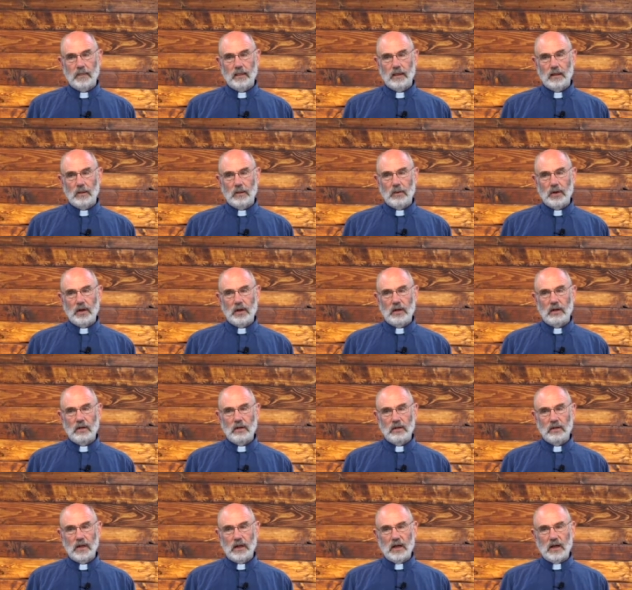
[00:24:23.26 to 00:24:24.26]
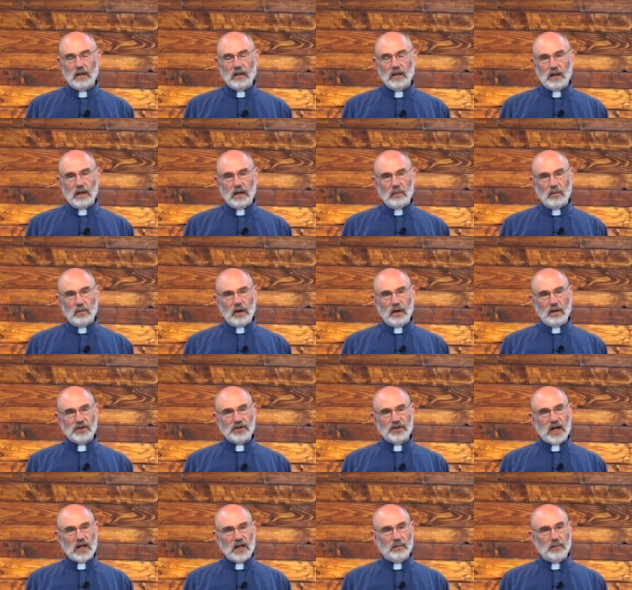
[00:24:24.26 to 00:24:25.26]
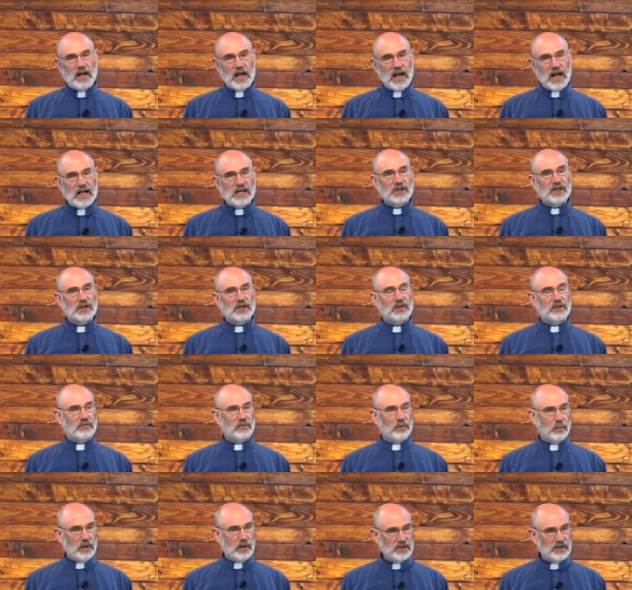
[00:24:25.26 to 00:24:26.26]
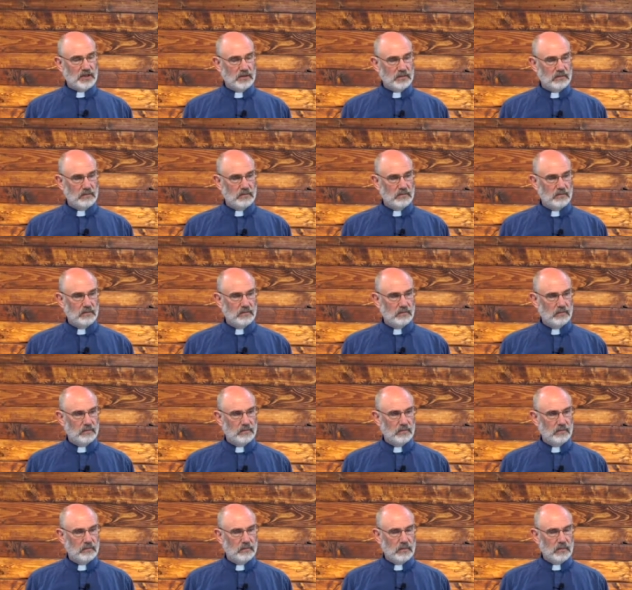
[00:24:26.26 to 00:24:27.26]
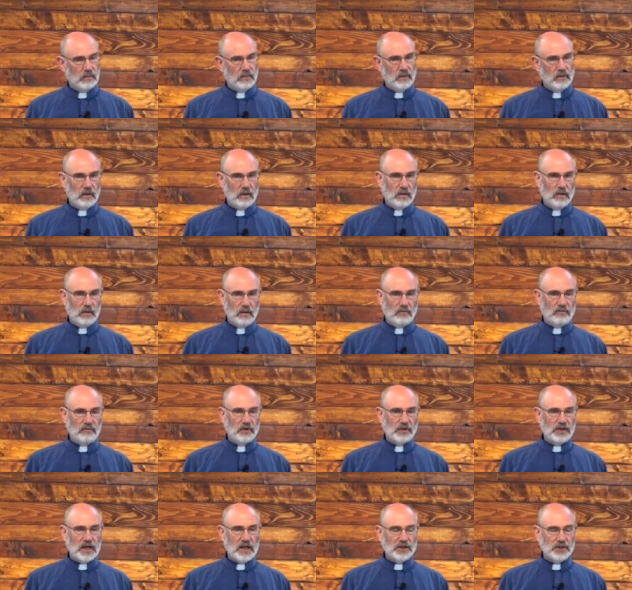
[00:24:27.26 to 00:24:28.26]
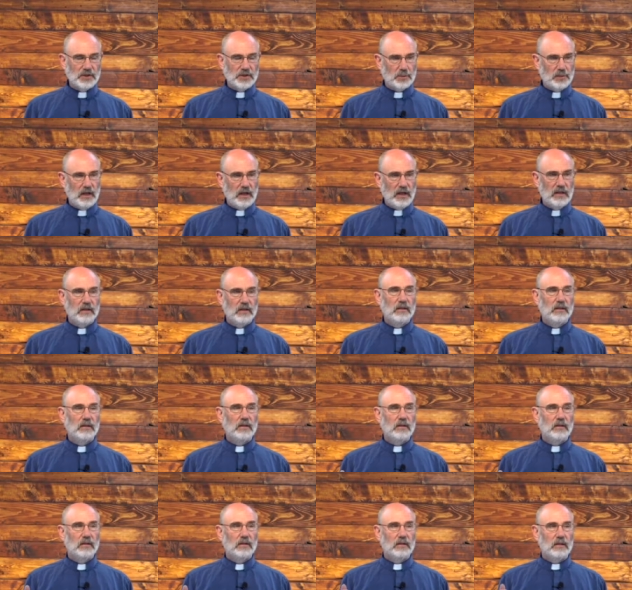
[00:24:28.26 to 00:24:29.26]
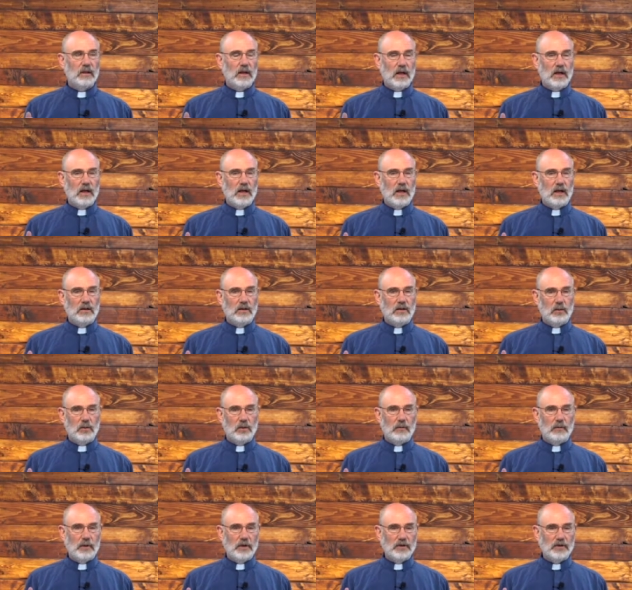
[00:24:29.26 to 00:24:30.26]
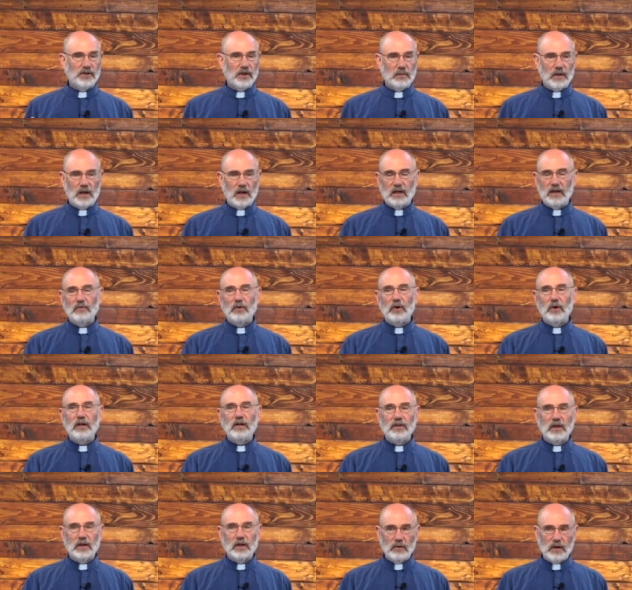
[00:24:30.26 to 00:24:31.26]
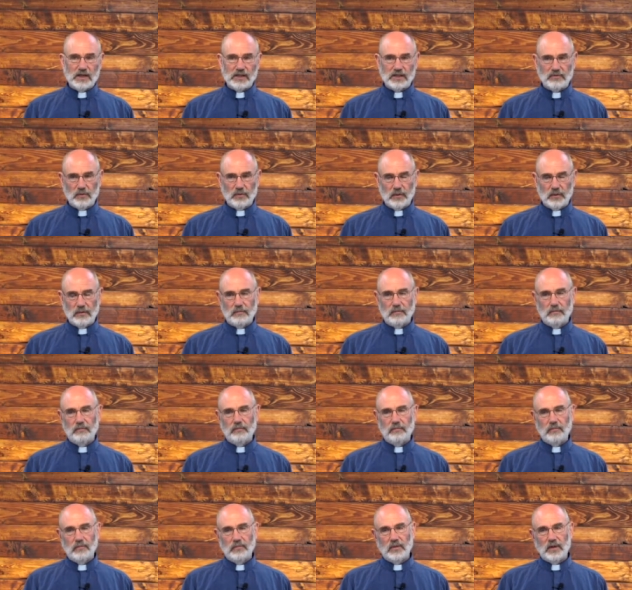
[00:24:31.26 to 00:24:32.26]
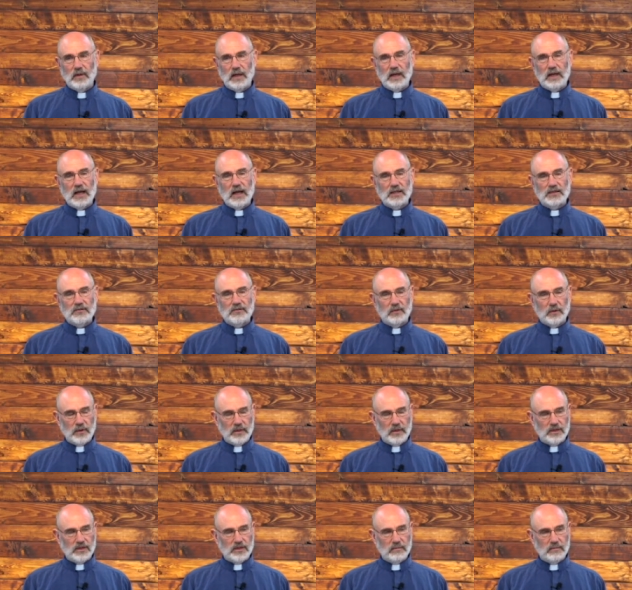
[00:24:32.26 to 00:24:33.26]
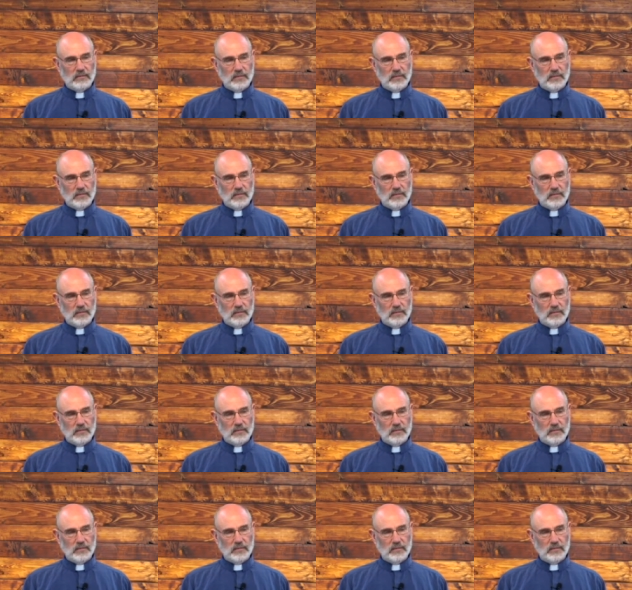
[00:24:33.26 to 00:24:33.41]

When Solomon asks for wisdom, 1 Kings 3, the Lord appears to him, I'll give you anything you ask for. And he asks for wisdom.